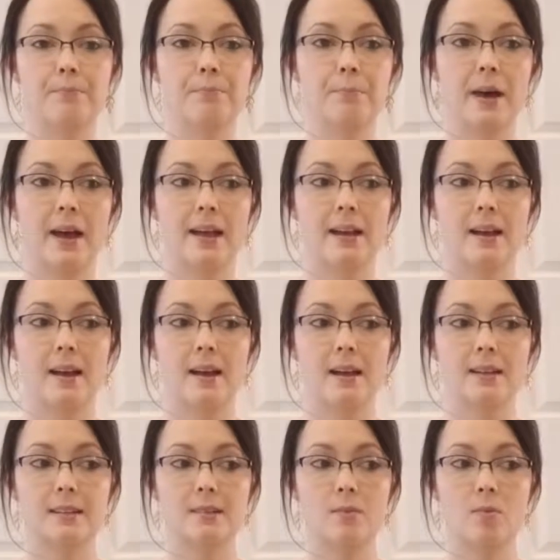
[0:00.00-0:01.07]
But
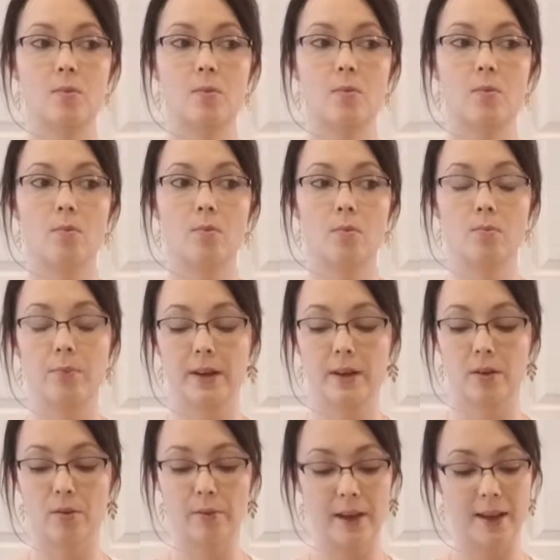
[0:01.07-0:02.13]

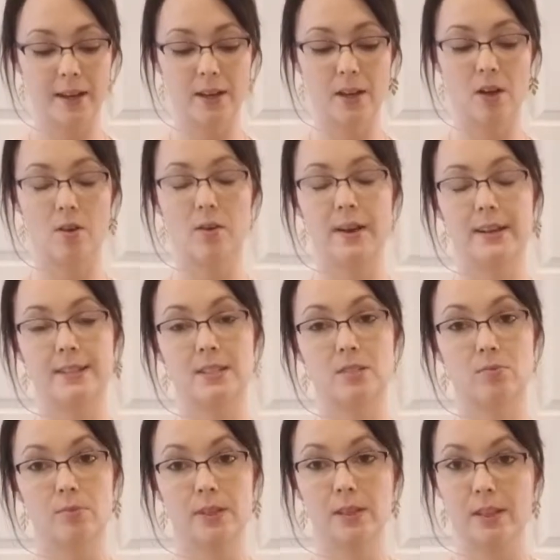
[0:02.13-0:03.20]
oregano is
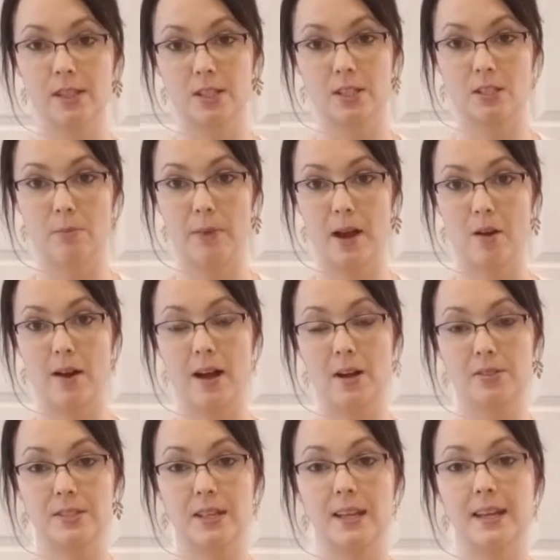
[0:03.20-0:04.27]
really just a
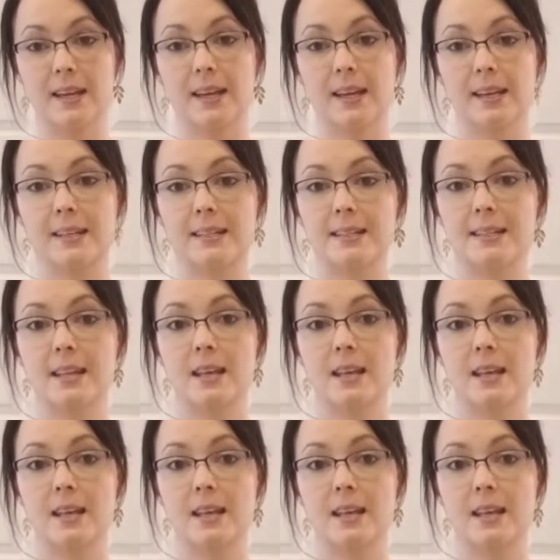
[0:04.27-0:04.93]
powerhouse. It is